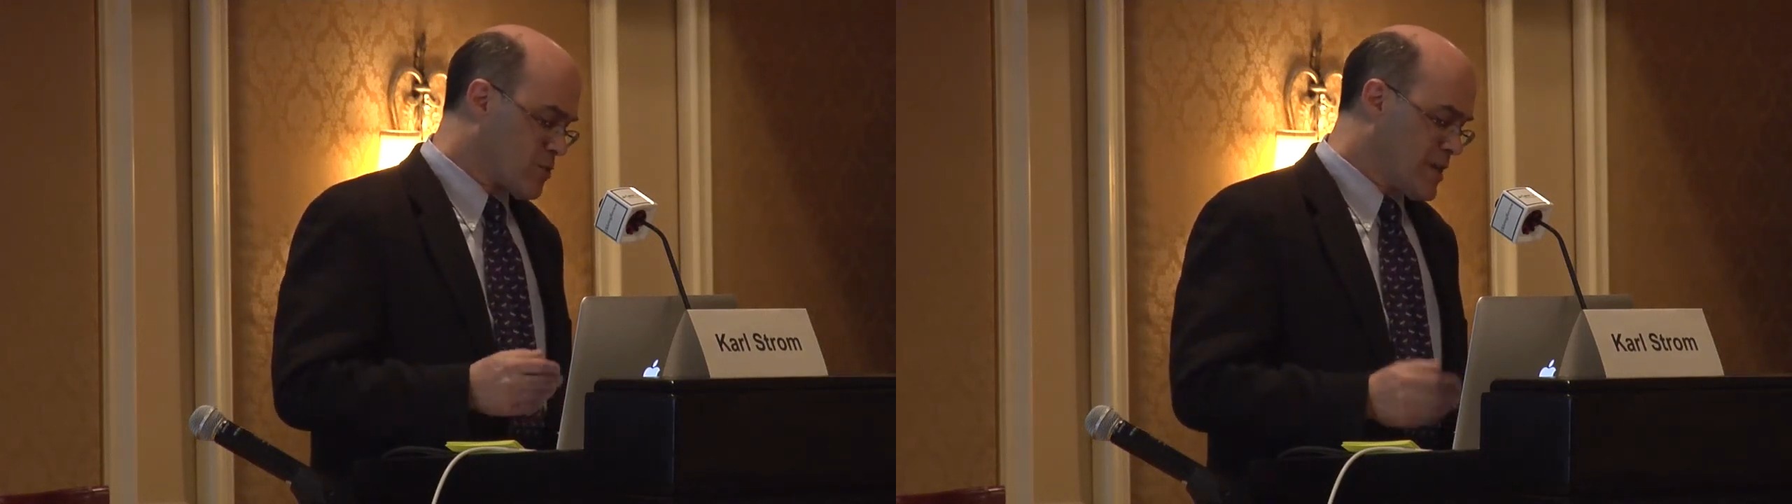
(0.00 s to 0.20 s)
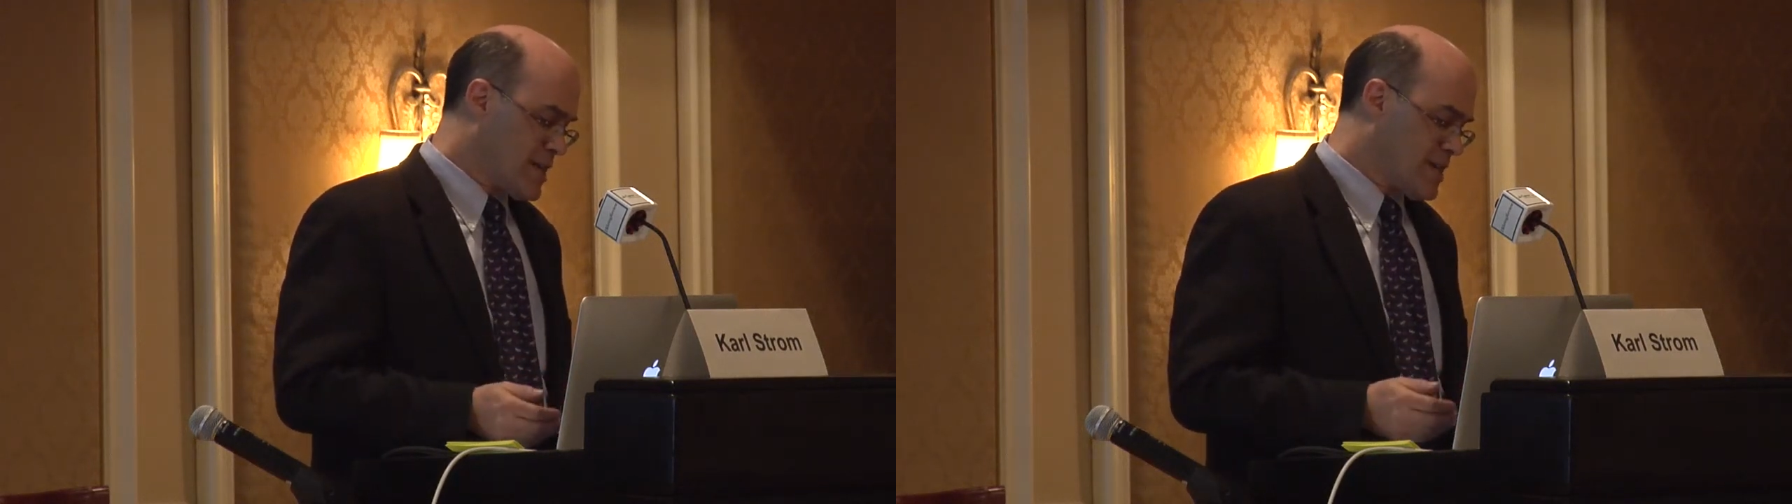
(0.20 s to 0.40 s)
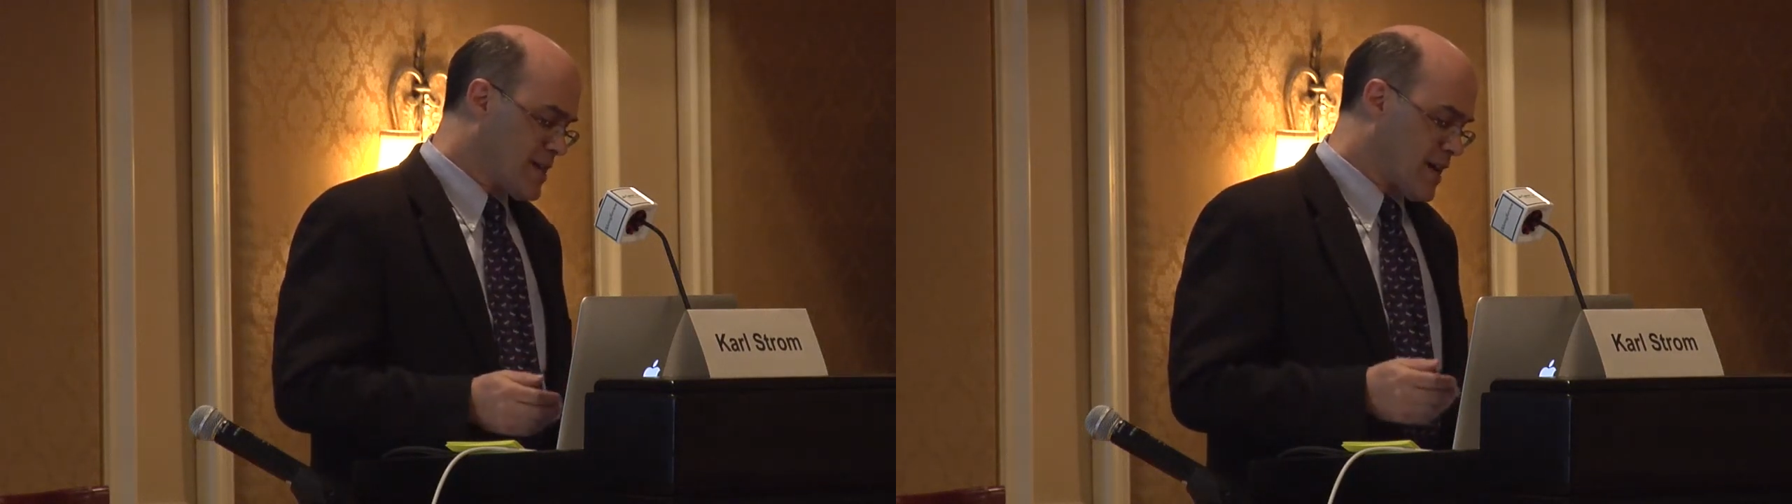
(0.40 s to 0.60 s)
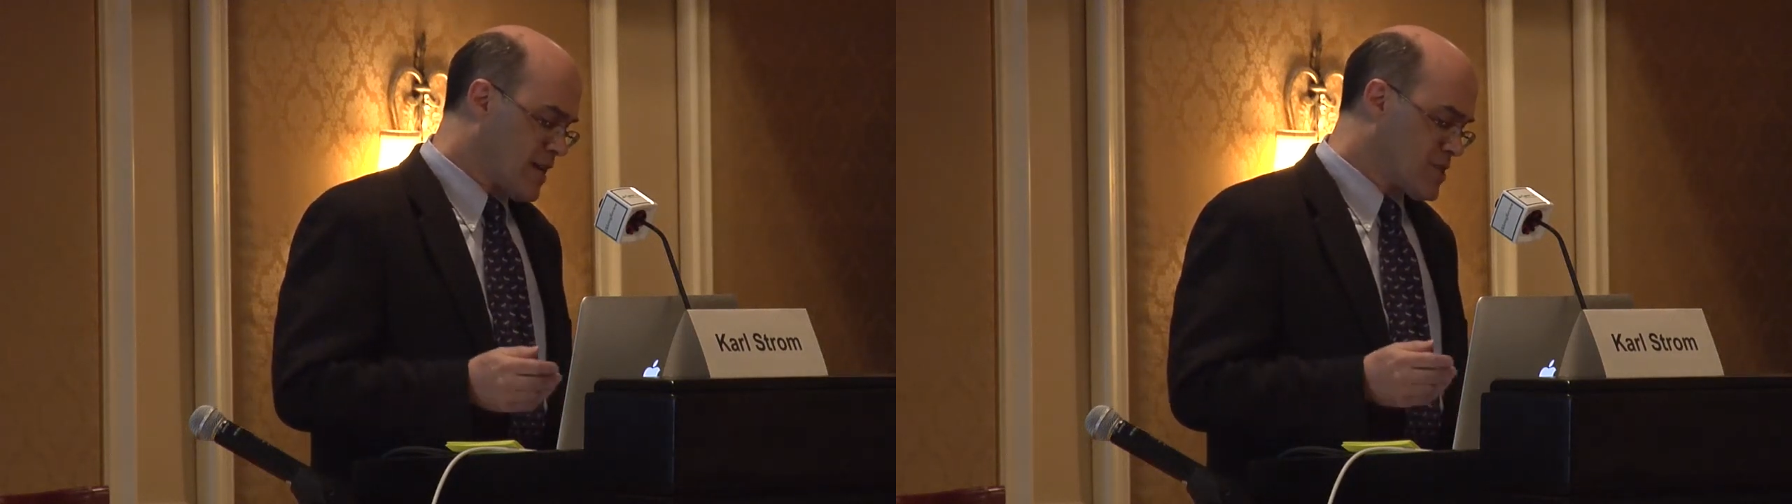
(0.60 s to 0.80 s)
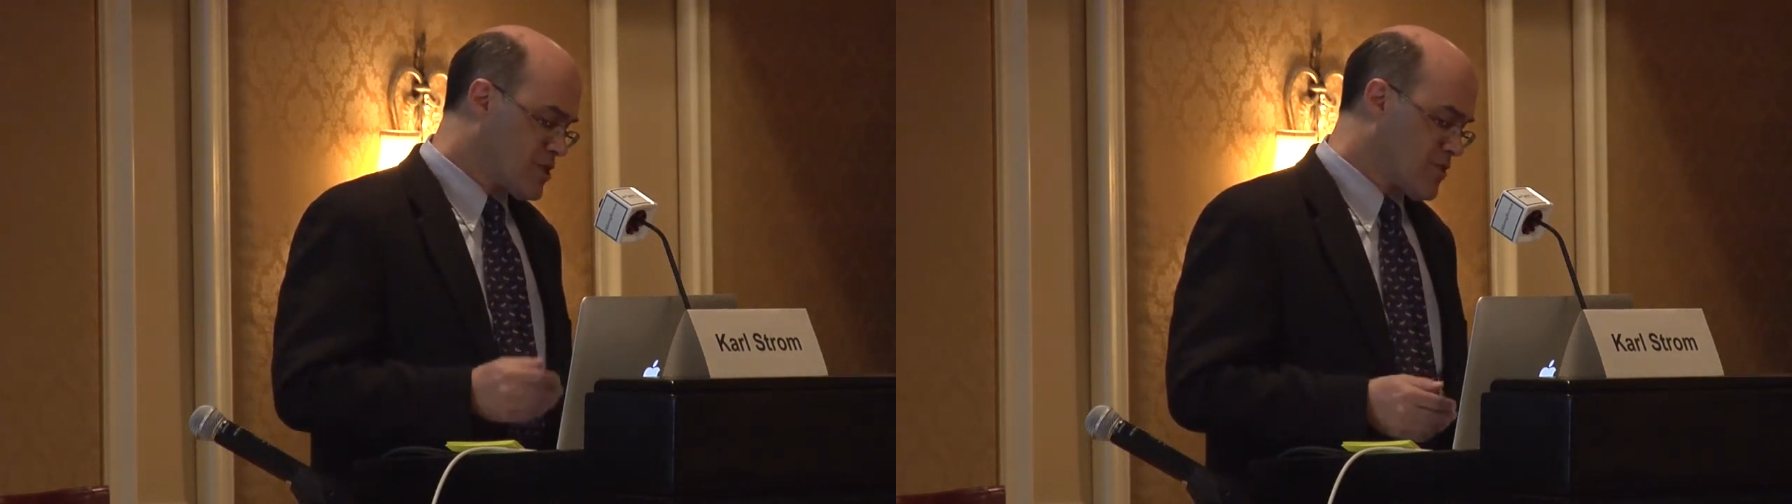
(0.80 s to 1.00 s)
we need to
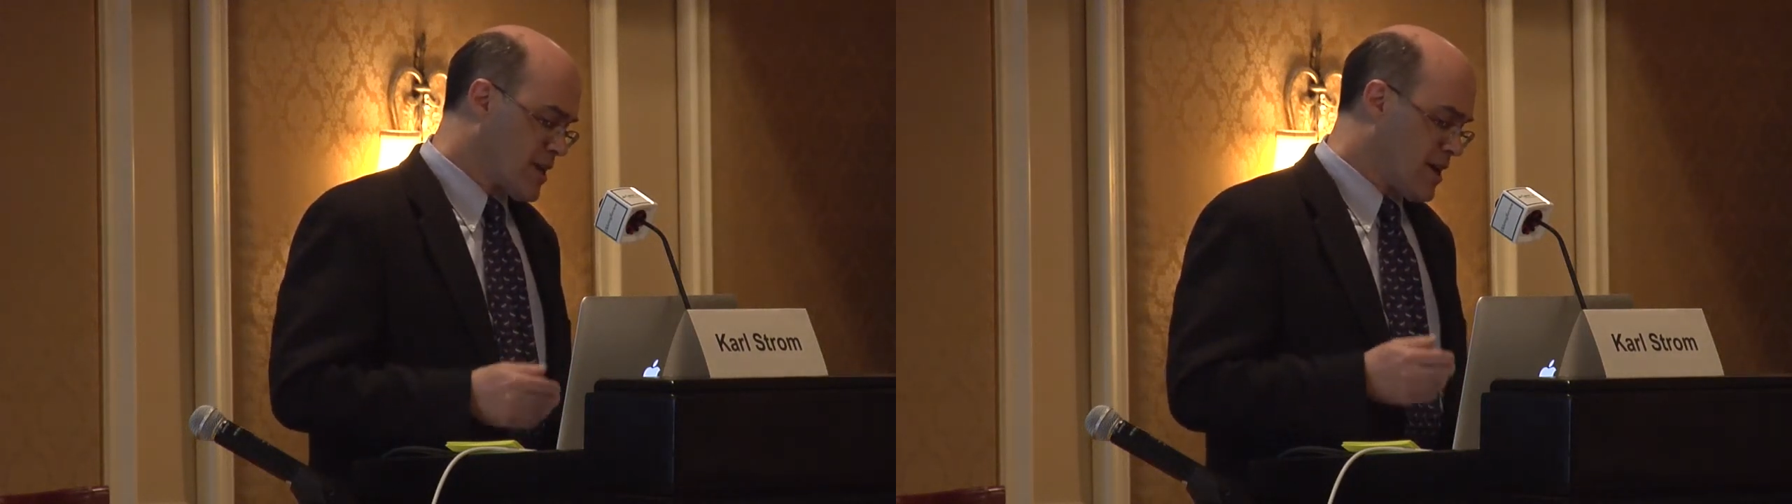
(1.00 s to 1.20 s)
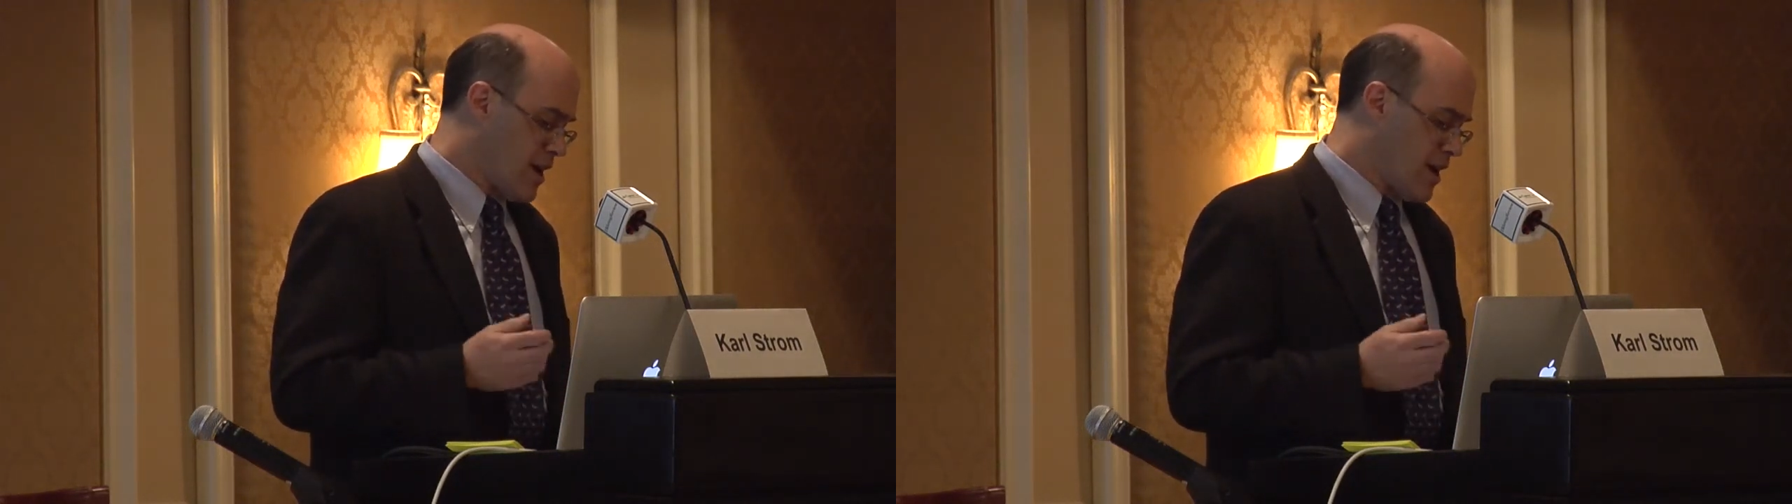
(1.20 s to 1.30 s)
concentrate